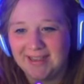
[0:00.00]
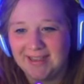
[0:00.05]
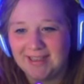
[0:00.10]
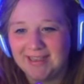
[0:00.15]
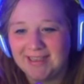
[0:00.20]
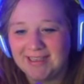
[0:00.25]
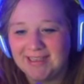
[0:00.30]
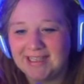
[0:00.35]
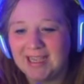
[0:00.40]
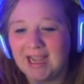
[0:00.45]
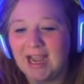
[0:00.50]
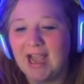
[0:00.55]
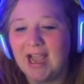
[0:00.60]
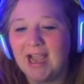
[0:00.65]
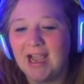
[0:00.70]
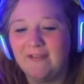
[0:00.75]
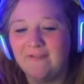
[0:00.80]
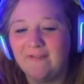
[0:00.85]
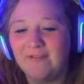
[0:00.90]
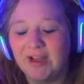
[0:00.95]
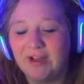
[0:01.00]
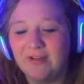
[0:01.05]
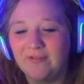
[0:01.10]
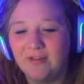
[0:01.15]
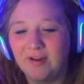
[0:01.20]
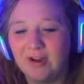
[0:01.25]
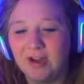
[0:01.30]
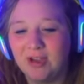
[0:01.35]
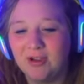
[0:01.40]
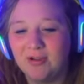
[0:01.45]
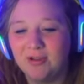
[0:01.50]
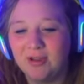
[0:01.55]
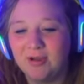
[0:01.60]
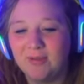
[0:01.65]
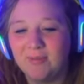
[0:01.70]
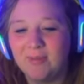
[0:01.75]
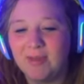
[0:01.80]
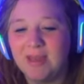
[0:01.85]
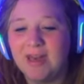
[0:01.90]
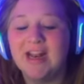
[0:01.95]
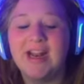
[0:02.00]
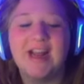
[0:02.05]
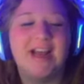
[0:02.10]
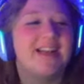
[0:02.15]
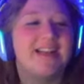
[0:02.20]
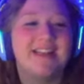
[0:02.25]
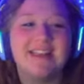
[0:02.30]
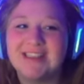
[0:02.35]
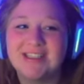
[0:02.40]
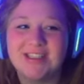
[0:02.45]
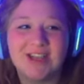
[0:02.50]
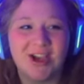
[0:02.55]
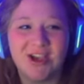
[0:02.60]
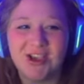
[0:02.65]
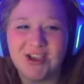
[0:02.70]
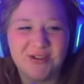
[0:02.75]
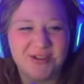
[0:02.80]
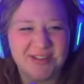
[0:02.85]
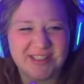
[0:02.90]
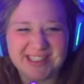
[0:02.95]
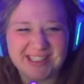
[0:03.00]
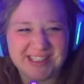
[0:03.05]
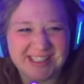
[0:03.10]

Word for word: He's like, I fell for you the minute I saw you.